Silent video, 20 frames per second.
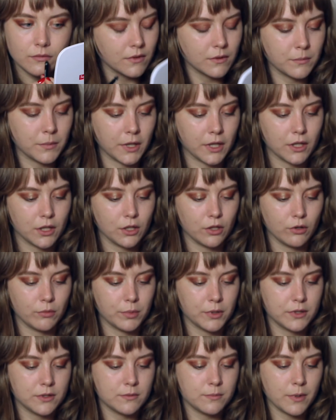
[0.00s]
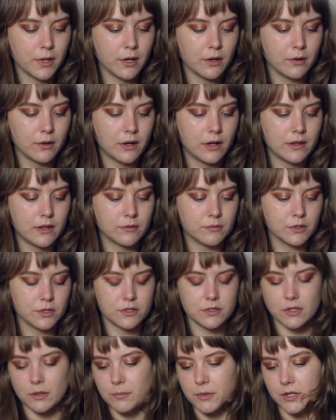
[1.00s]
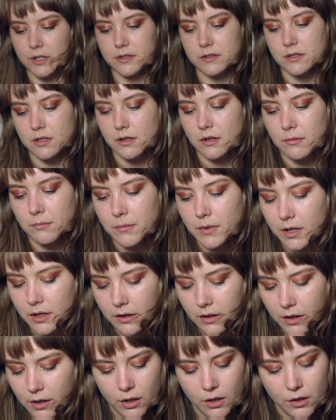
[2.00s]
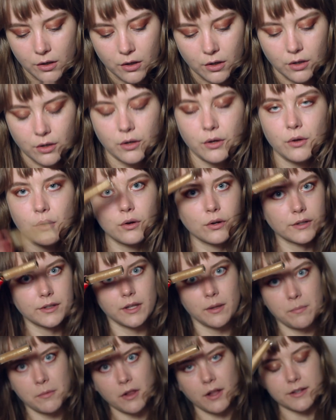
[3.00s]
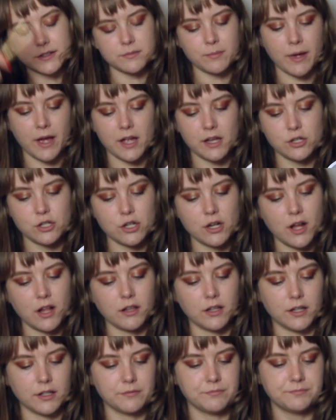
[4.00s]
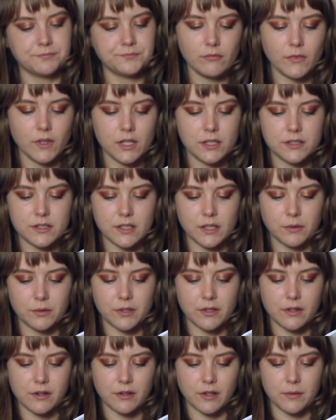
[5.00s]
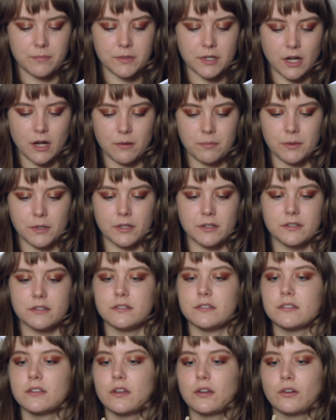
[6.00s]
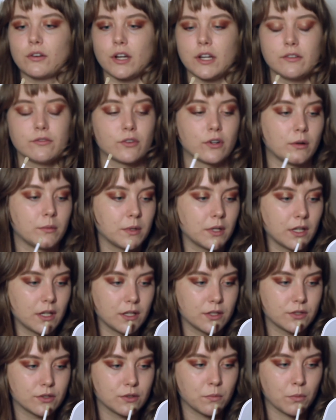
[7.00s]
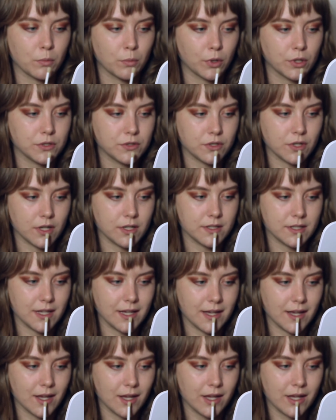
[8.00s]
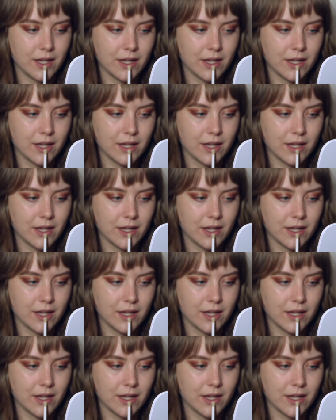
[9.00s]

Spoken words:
my Cupid's bow, and then we're just gonna put some gold lip gloss by Chanel on. It's like one of their lip toppers. Great formula, super moisturizing.